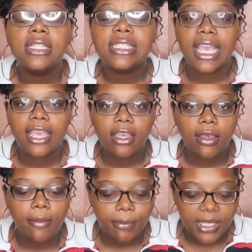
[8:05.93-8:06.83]
take
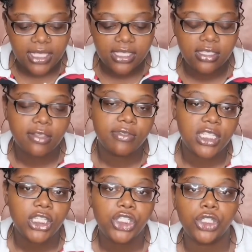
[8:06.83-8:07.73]
pieces of
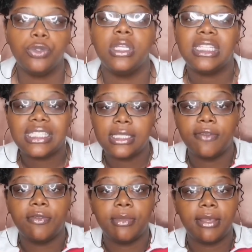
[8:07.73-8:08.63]
tissue and
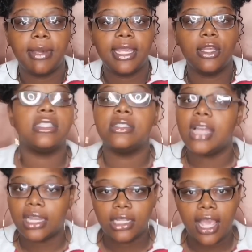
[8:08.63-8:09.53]
stuff them in my ear. This is
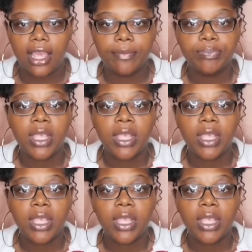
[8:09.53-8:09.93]
not a lie.